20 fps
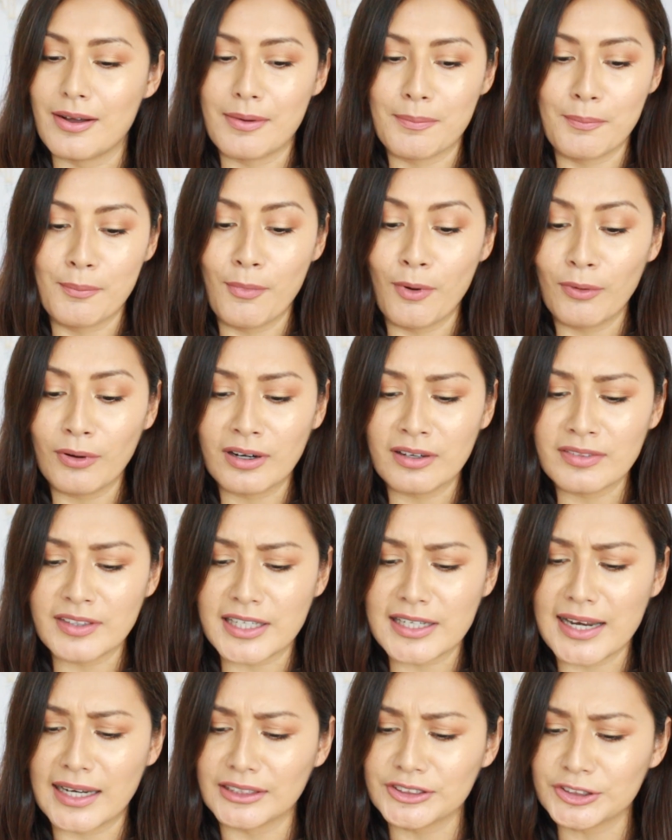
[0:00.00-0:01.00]
more on
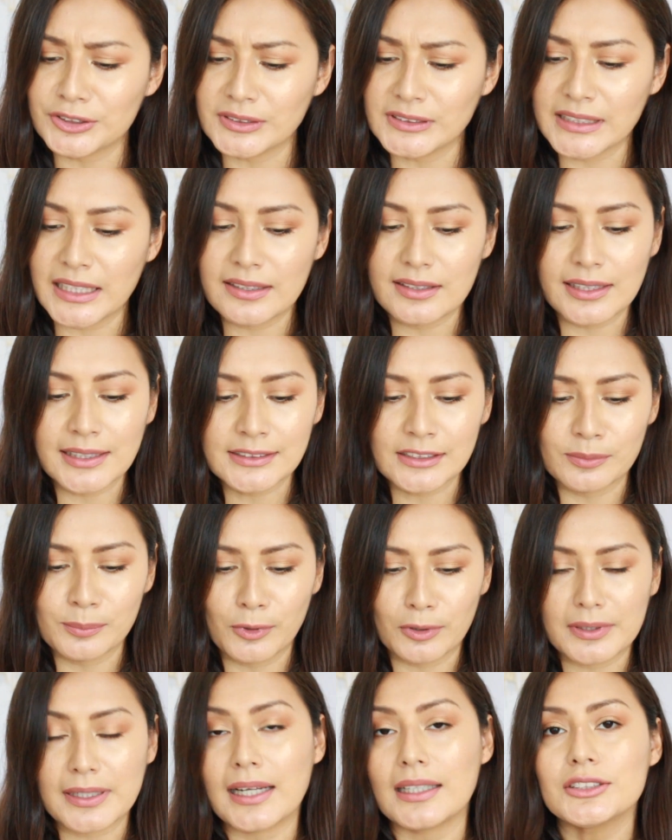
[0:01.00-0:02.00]
the natural side. These are
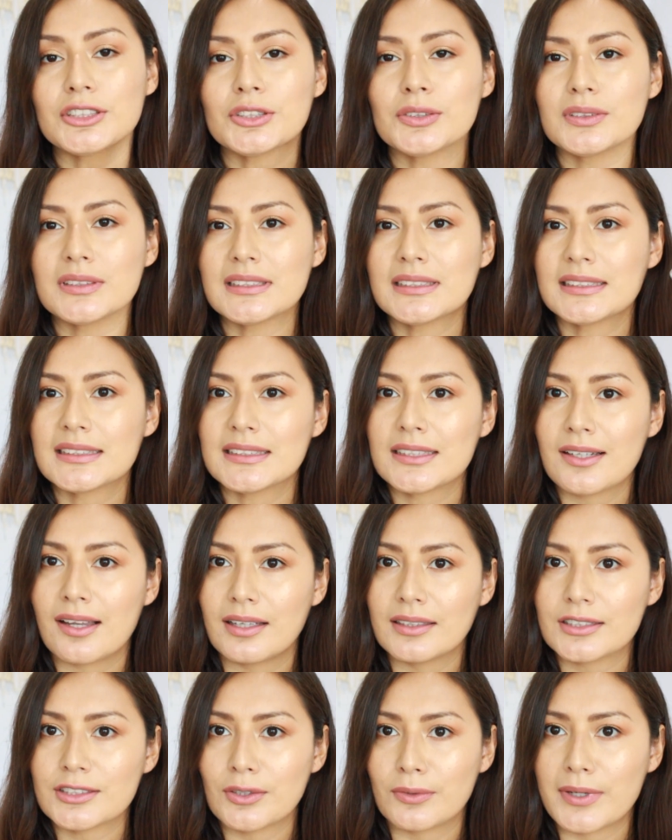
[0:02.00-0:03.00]
more natural. This is
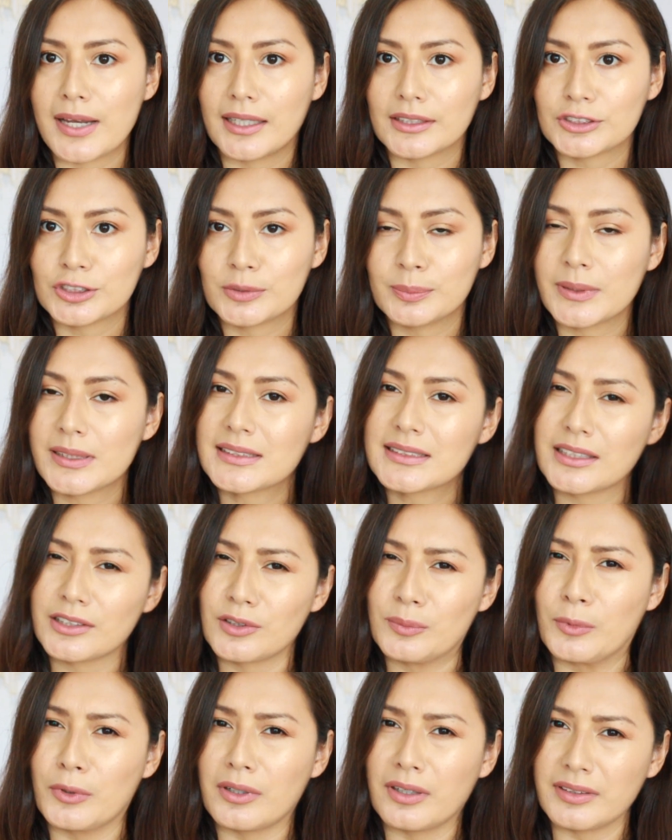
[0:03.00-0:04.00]
not so natural, but it's a
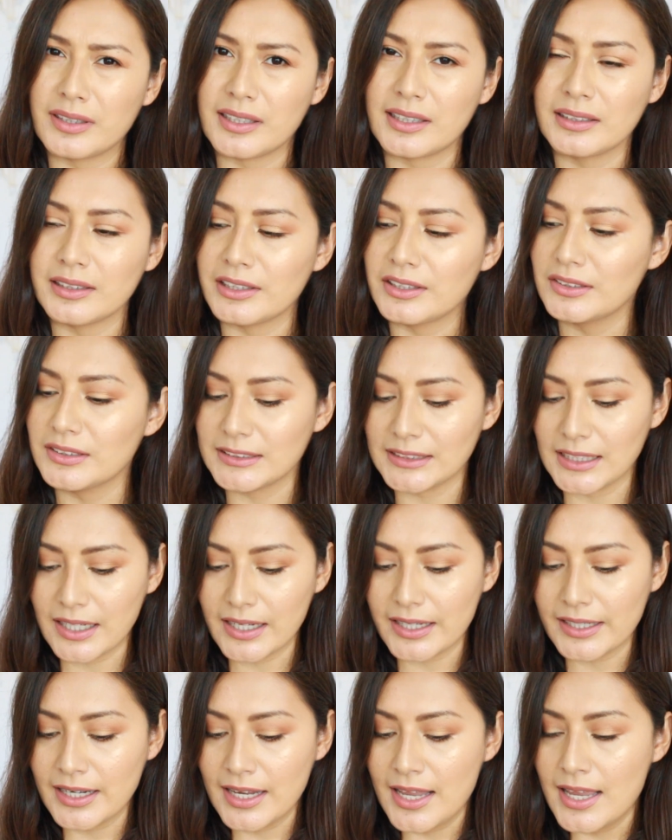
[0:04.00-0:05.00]
little more on the cleaner
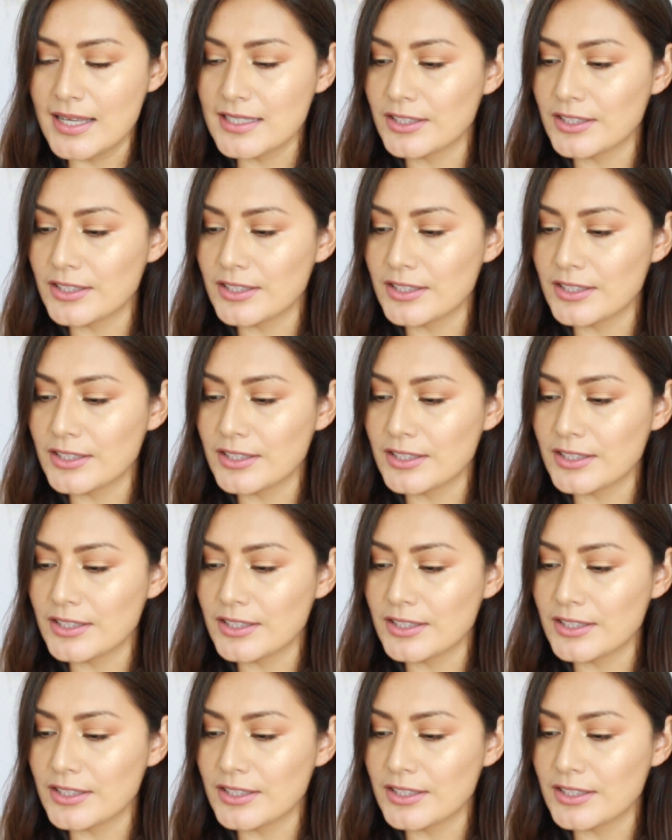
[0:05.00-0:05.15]
side.